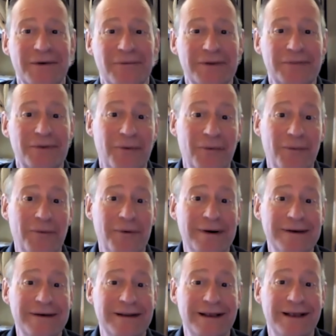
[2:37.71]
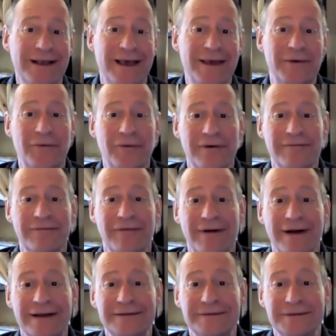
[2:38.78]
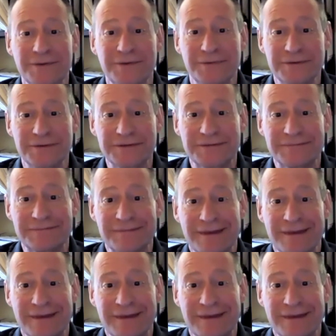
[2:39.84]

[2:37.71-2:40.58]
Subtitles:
with on- and offline tools.